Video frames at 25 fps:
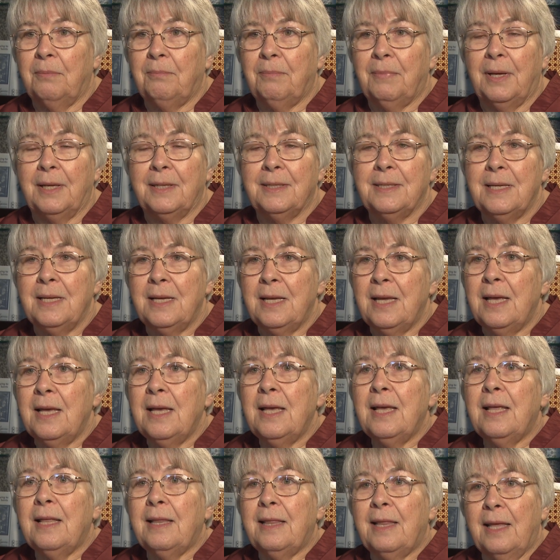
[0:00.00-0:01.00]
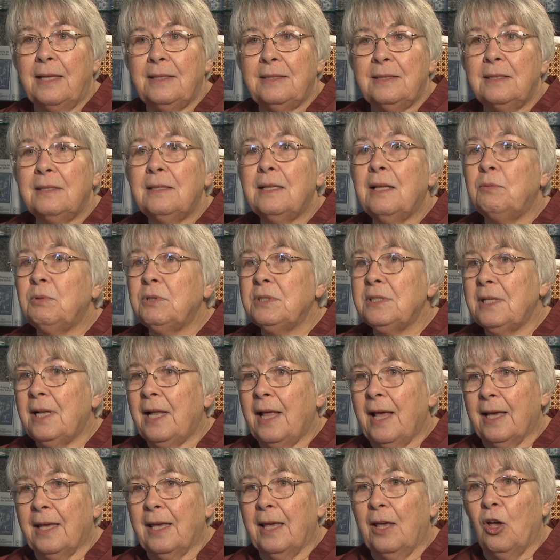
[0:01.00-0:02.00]
but they were
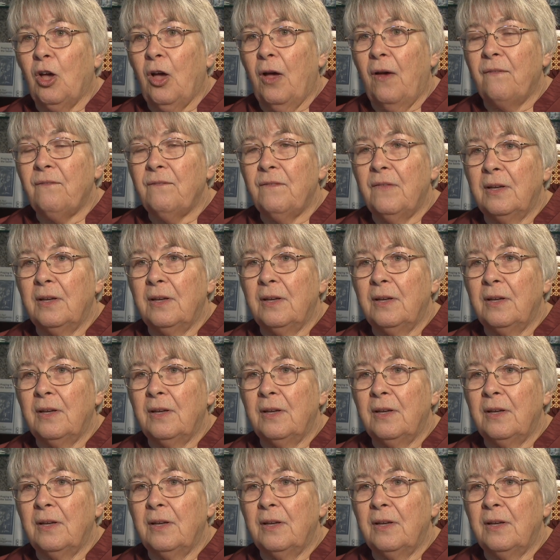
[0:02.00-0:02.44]
slacking off.